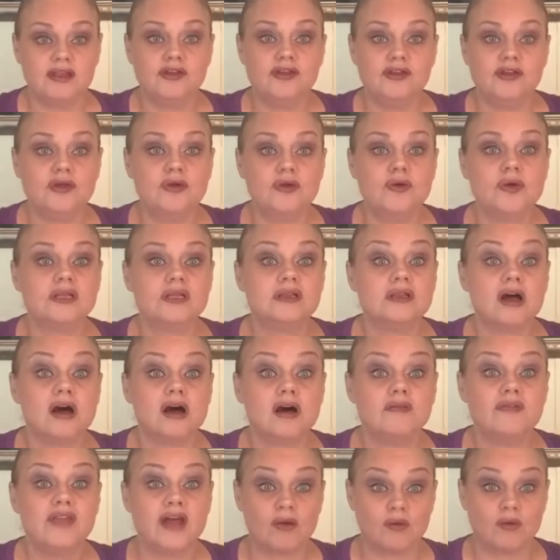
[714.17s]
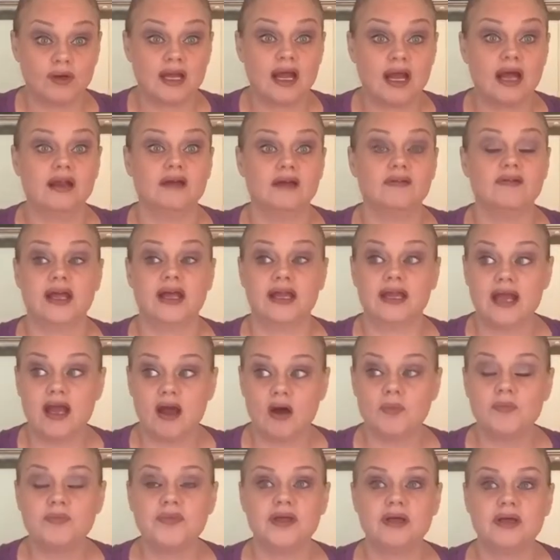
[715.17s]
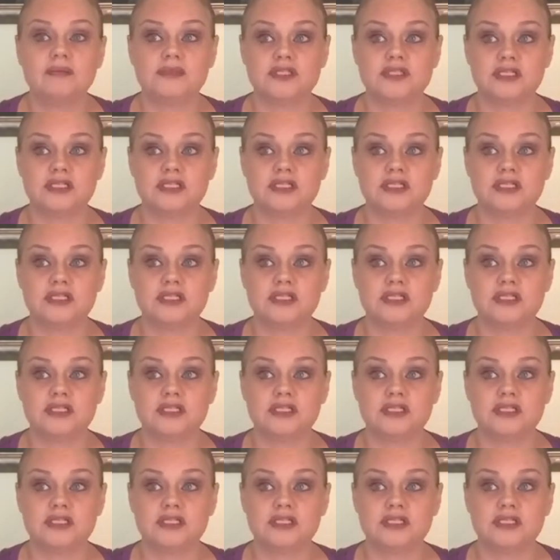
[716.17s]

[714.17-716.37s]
knew and loved that would kind of like help them